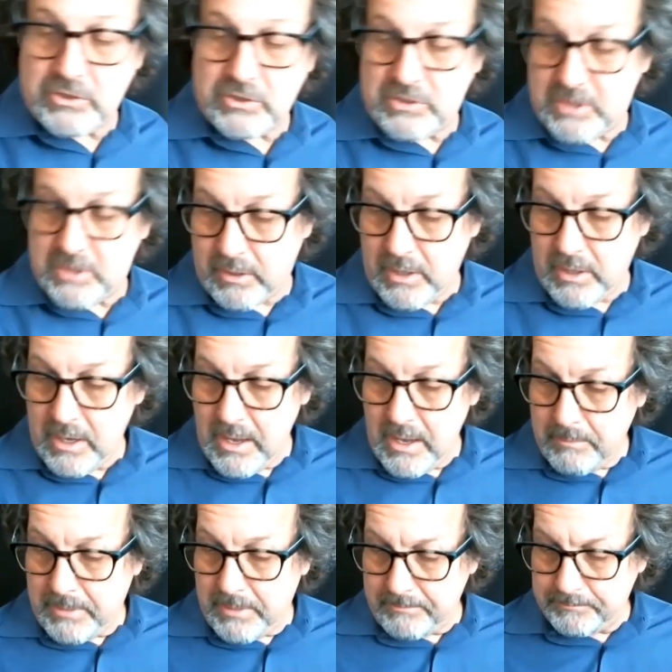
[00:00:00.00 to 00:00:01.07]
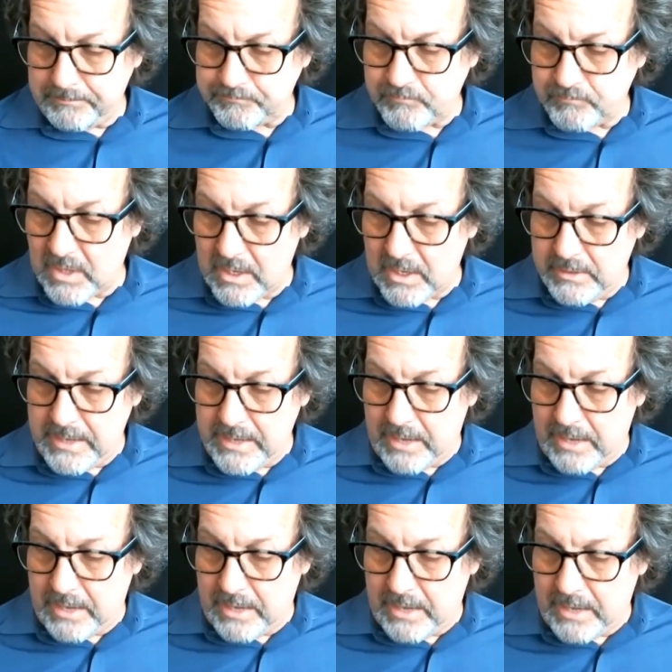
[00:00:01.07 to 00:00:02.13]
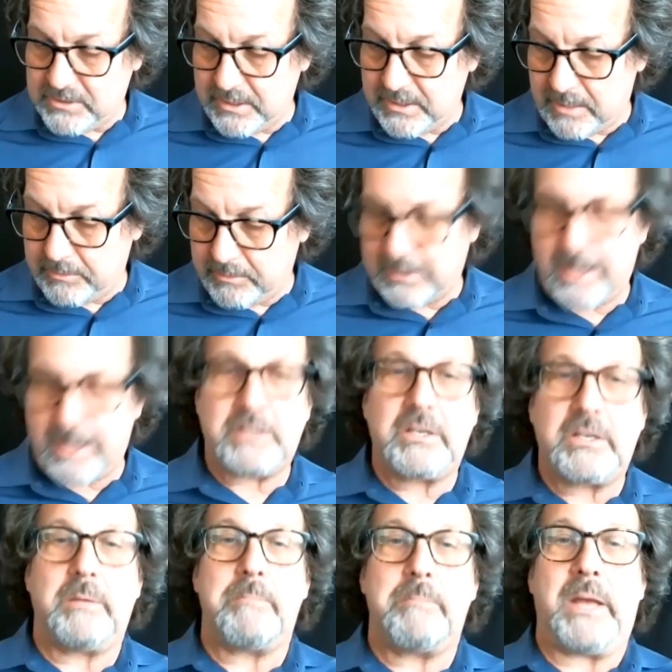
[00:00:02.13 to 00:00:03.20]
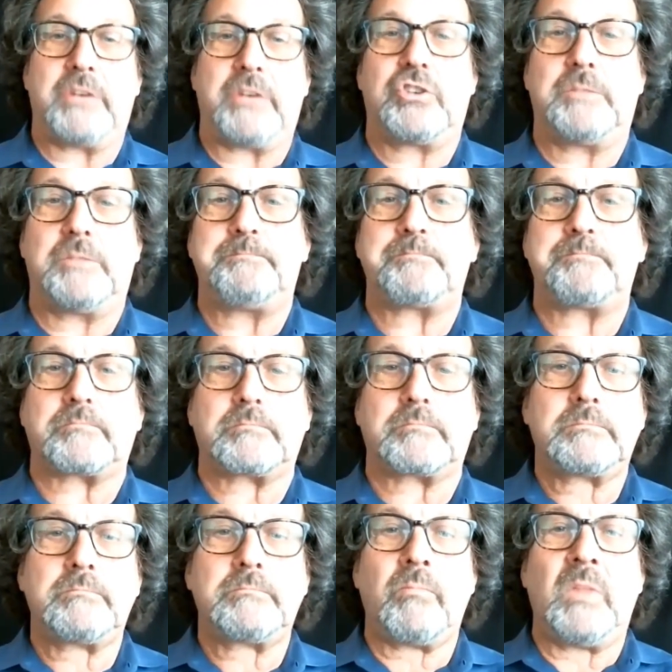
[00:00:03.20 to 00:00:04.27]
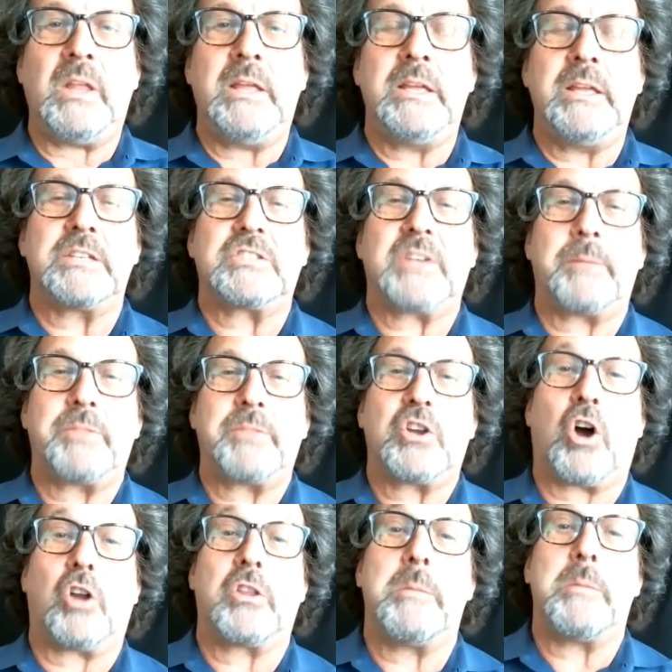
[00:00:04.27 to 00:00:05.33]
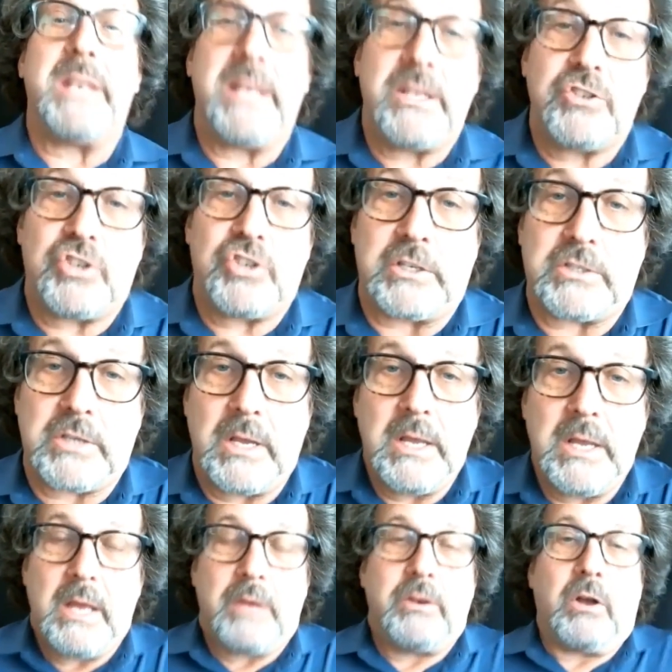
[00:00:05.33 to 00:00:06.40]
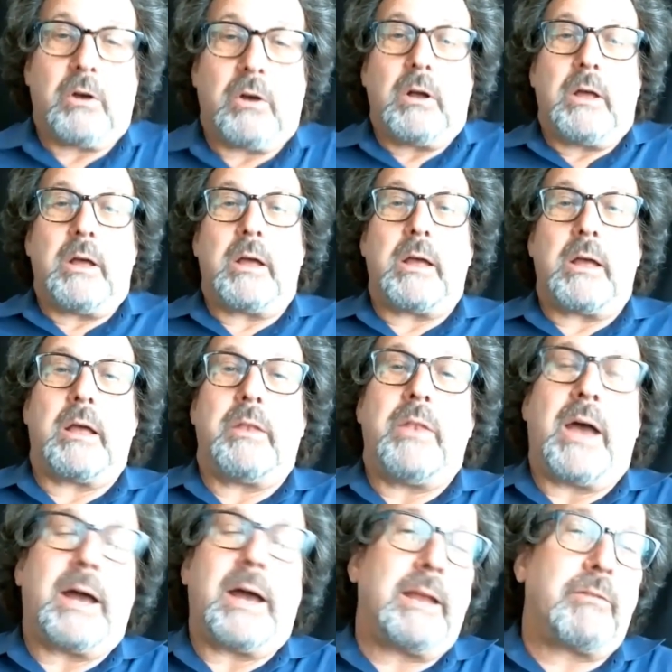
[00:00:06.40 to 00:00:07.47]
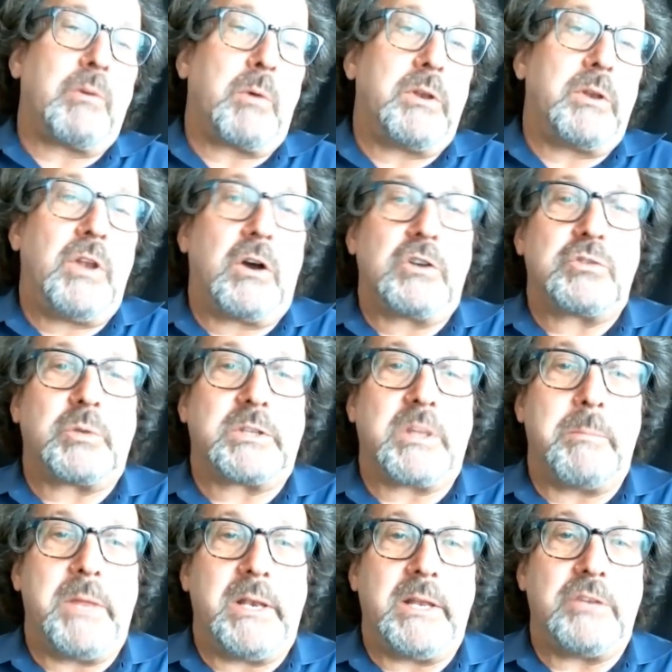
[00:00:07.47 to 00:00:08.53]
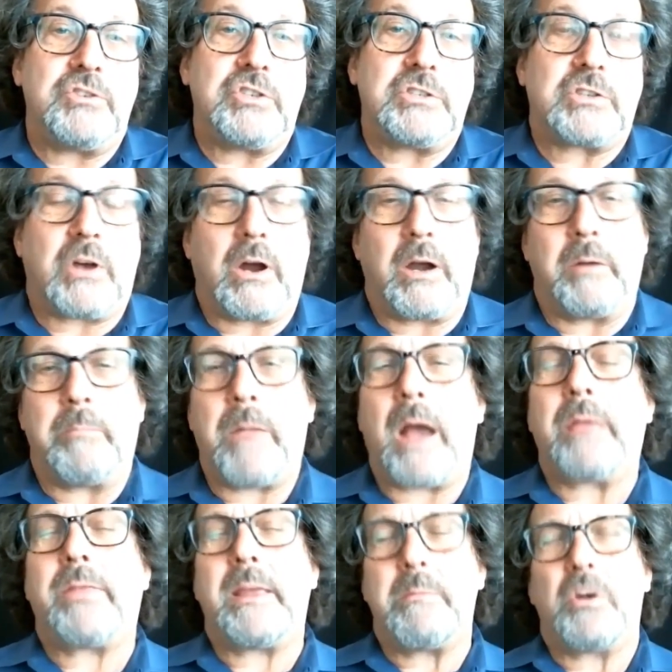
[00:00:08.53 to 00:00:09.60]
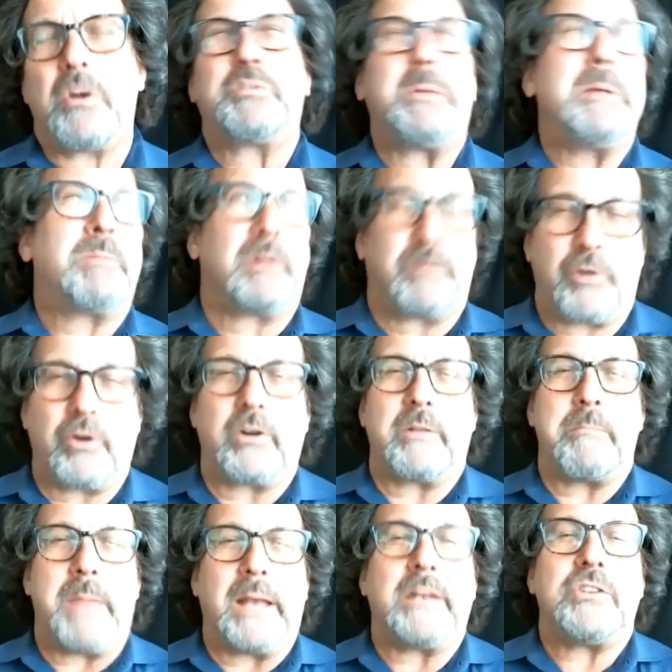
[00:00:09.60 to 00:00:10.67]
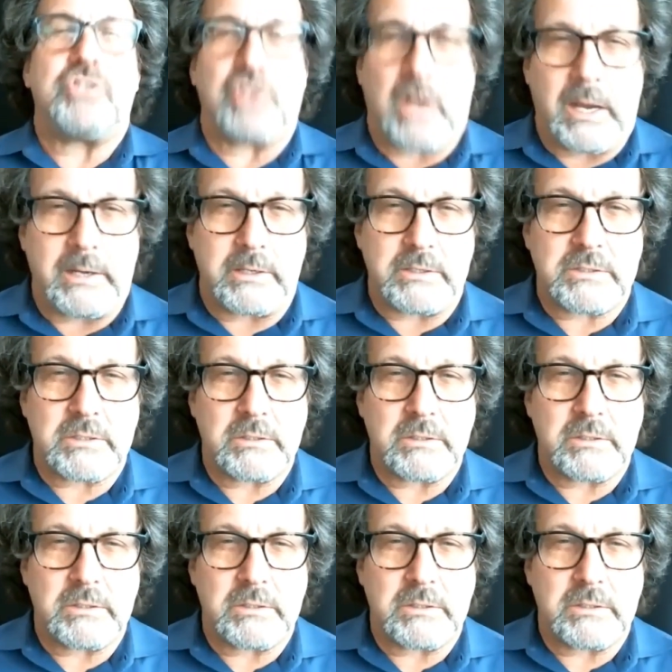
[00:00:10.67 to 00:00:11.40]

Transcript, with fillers: there. But now the last thing I would like to mention is something called the meninges. Now, not everyone knows what the meninges are. I think most people have heard of meningitis.